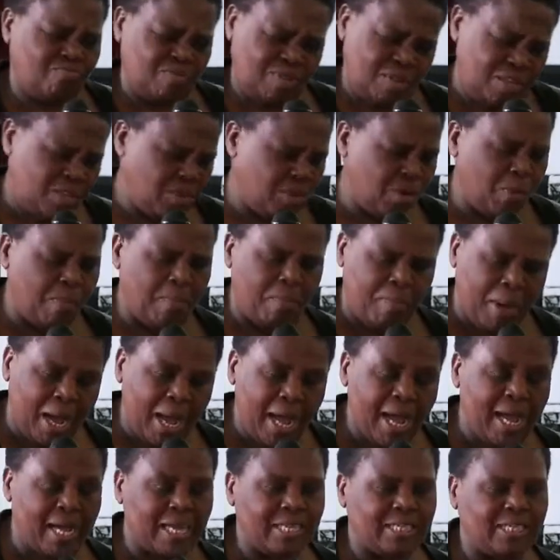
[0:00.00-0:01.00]
you know,
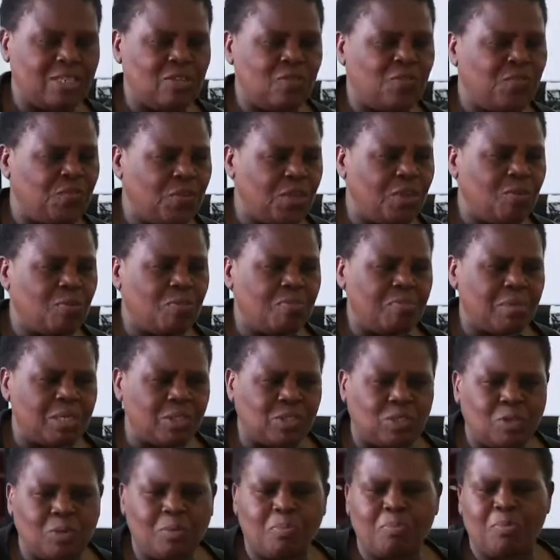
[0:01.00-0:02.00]
bad, you feel
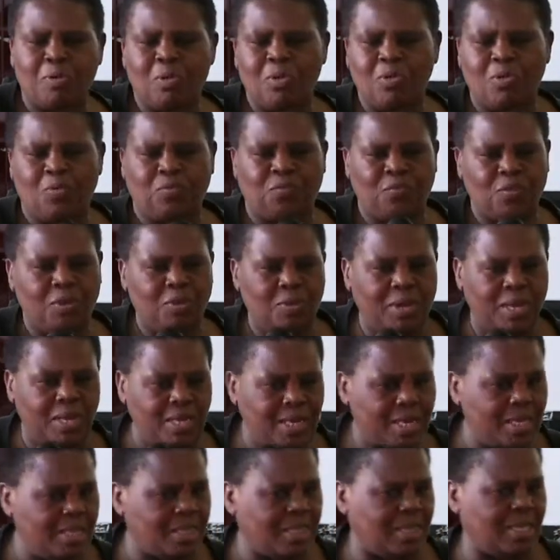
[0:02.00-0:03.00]
miserable, you feel
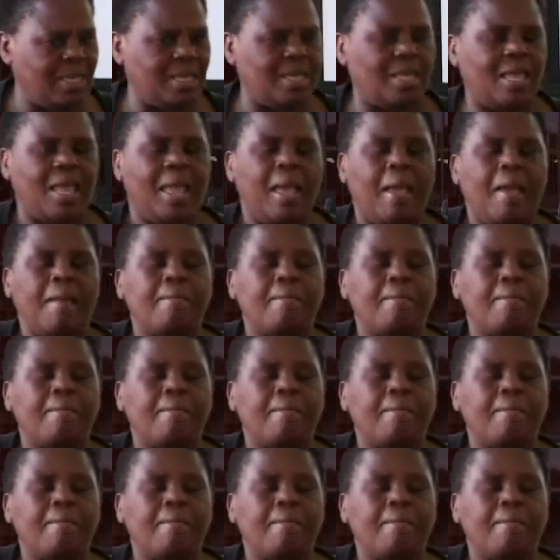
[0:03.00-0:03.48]
anything.